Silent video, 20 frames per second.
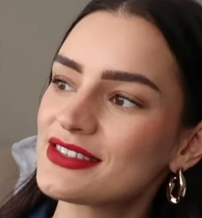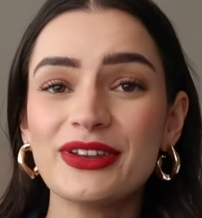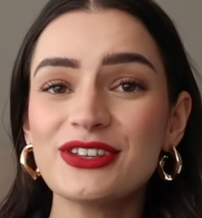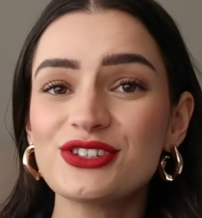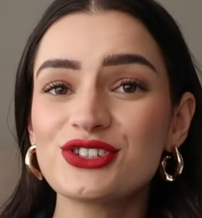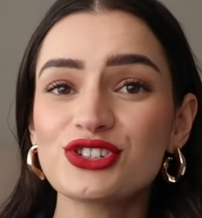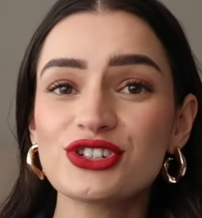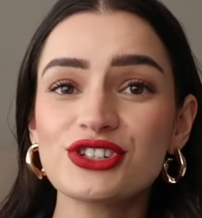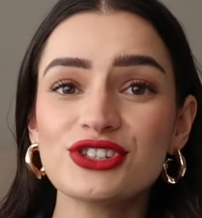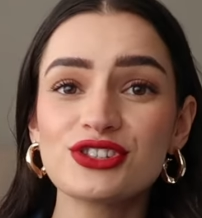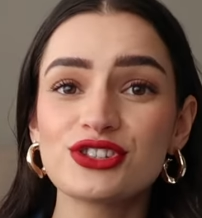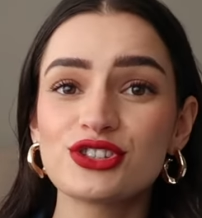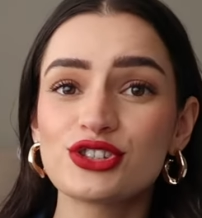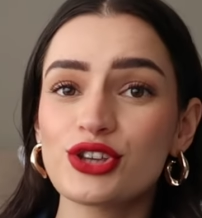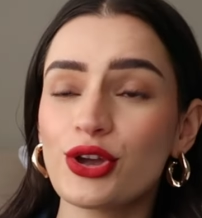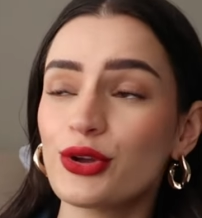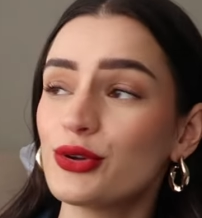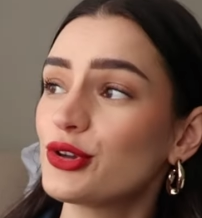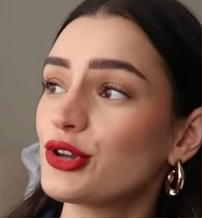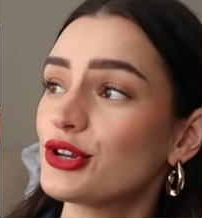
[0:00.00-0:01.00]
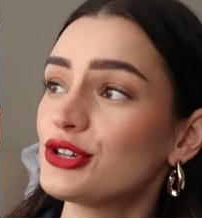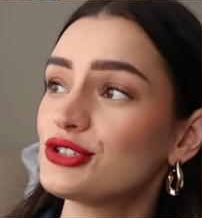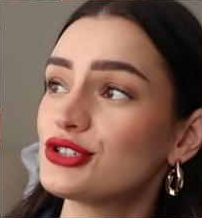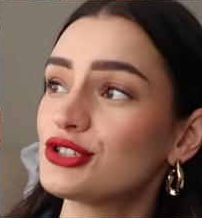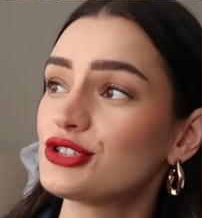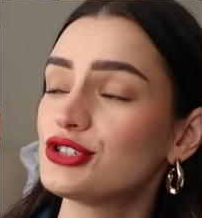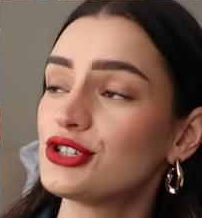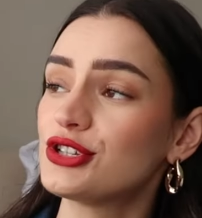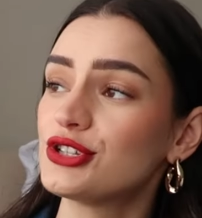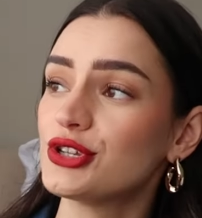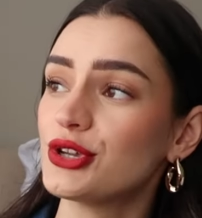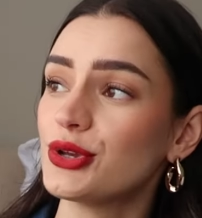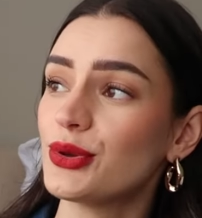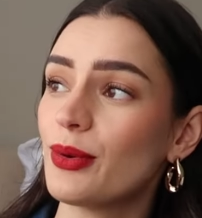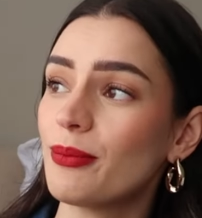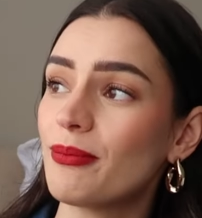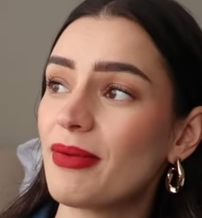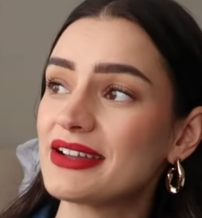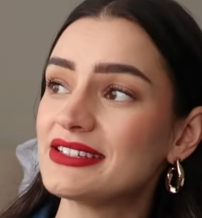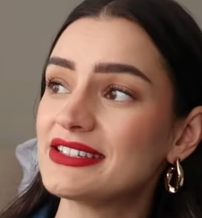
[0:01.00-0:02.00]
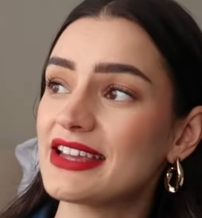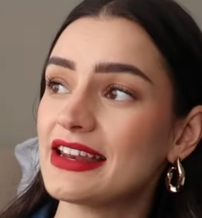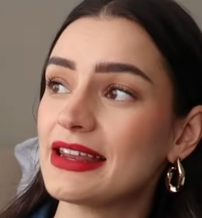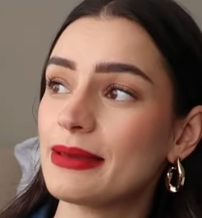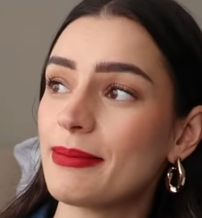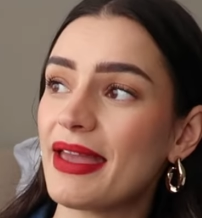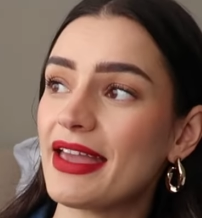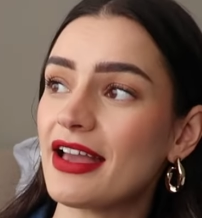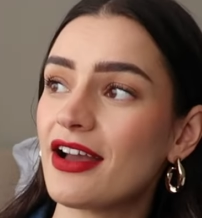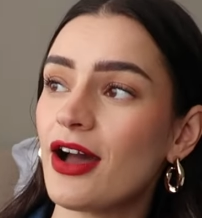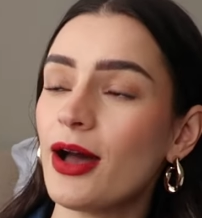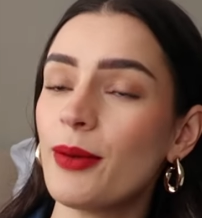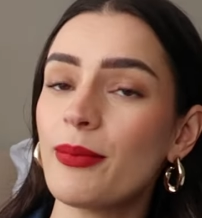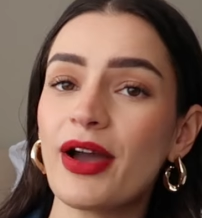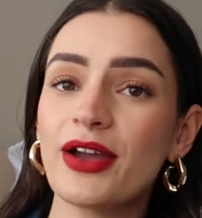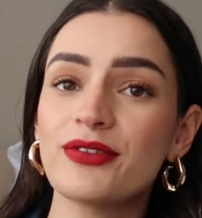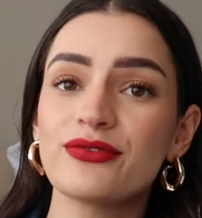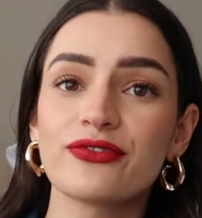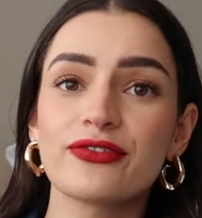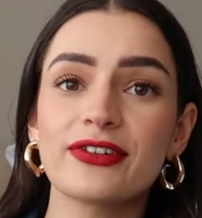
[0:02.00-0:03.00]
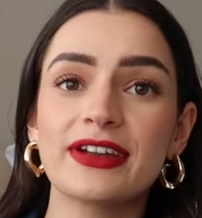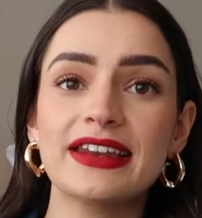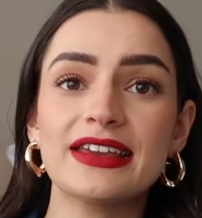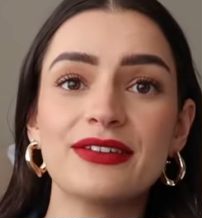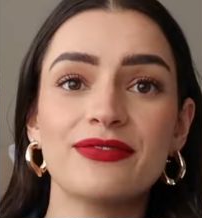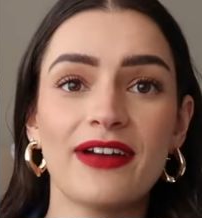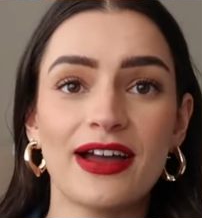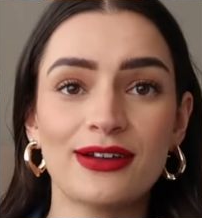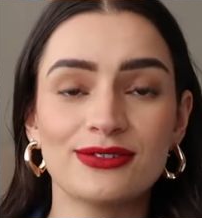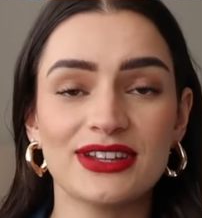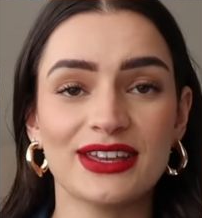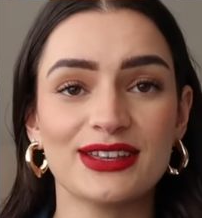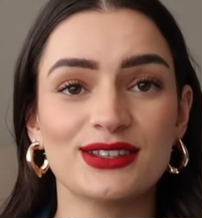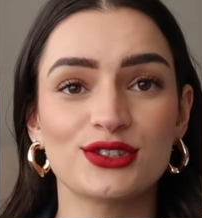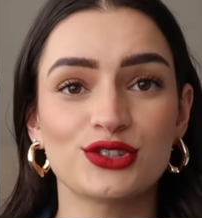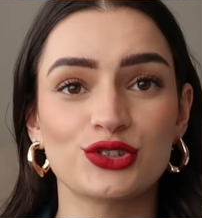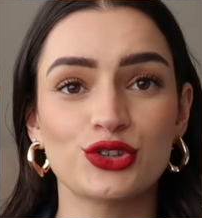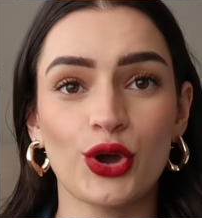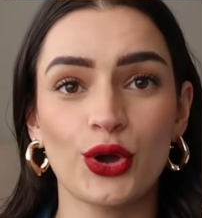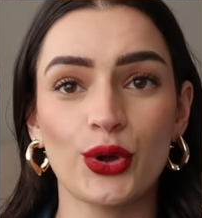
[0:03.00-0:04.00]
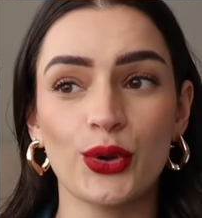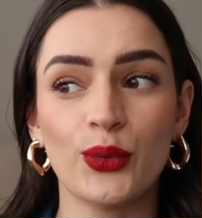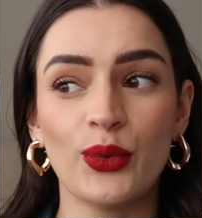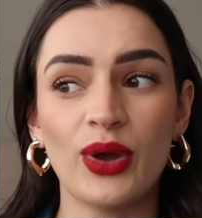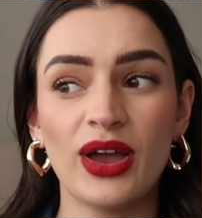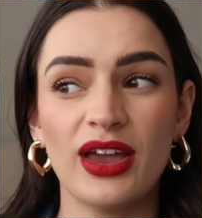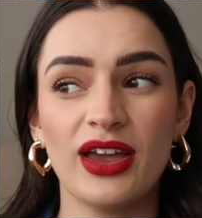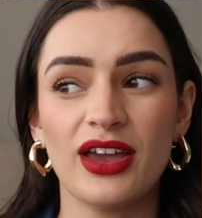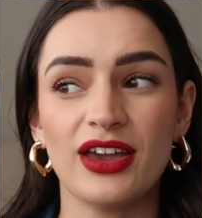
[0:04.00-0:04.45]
But it's just so good to do my daily makeup. I've really found it so